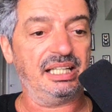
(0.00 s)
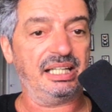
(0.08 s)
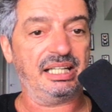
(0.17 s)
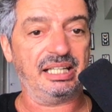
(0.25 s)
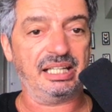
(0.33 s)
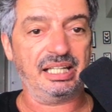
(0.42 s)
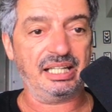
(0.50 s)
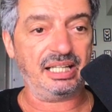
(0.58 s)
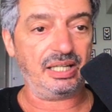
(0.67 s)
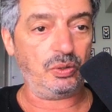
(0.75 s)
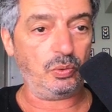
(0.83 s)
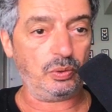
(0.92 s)
and
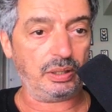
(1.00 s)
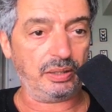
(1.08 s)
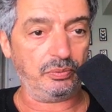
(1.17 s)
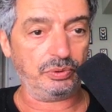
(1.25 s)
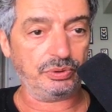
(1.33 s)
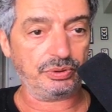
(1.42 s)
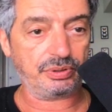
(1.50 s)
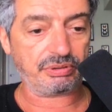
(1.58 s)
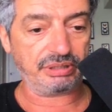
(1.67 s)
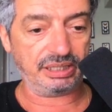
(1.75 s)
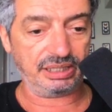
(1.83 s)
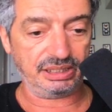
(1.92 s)
now I want to
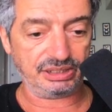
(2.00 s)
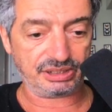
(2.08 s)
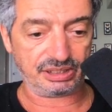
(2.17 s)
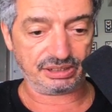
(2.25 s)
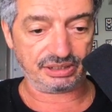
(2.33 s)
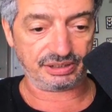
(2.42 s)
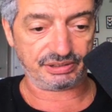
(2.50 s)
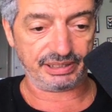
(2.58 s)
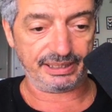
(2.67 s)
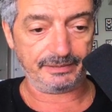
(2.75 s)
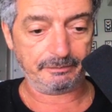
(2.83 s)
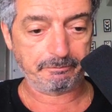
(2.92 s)
create instances,
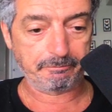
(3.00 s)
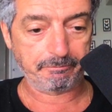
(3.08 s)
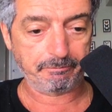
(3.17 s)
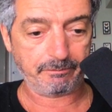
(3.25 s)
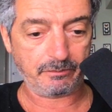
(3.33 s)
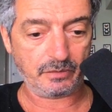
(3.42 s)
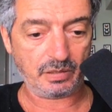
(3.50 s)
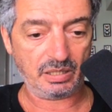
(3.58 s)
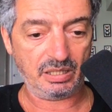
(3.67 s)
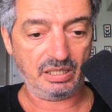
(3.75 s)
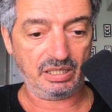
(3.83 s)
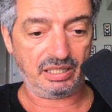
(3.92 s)
right?
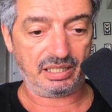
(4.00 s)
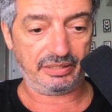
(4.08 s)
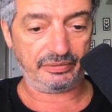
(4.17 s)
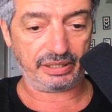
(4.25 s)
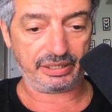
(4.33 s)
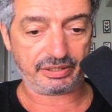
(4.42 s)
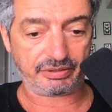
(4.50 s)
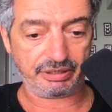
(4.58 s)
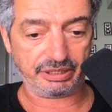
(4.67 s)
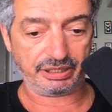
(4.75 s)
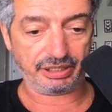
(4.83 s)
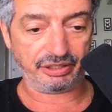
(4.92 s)
I
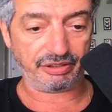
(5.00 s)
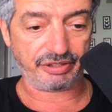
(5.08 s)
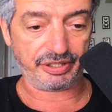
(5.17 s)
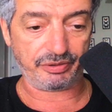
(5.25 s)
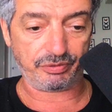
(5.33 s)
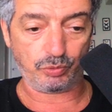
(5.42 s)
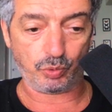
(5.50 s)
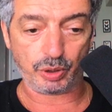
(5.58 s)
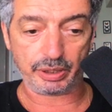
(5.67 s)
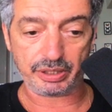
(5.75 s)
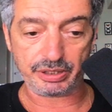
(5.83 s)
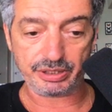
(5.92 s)
created an array of
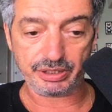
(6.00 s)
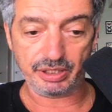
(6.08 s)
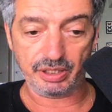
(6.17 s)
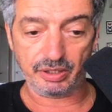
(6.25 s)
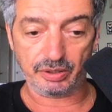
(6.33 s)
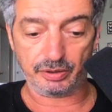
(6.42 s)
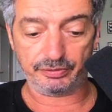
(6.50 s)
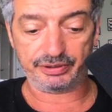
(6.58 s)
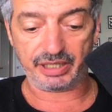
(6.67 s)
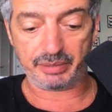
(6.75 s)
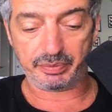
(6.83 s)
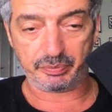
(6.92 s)
workers of
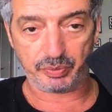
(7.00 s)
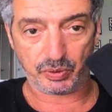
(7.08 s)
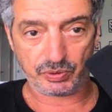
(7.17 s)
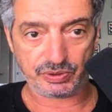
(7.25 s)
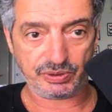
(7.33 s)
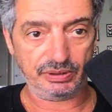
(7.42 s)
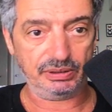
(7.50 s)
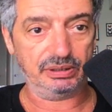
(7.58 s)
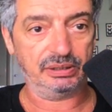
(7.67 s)
type person.